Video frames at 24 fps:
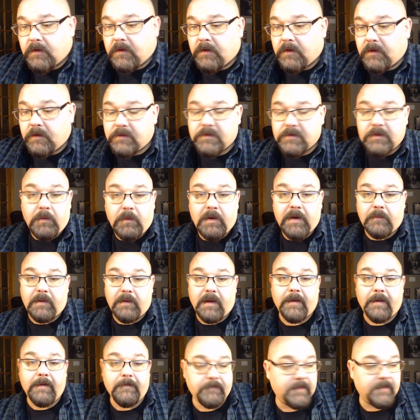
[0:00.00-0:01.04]
So
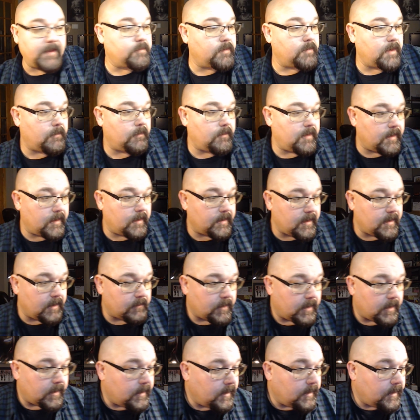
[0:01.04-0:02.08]
anyway, that's what I wanted to
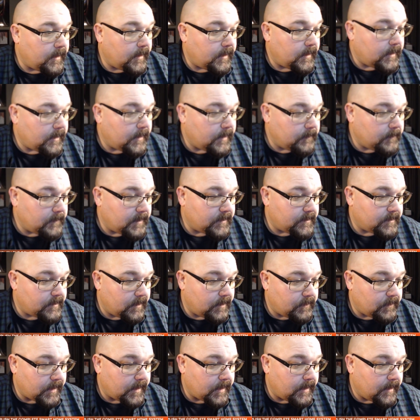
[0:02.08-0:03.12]
cover. Let me see
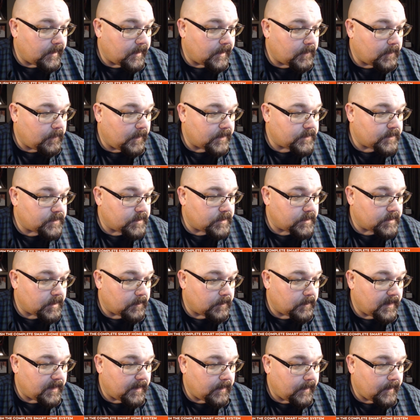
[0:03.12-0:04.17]
if I got any questions coming here.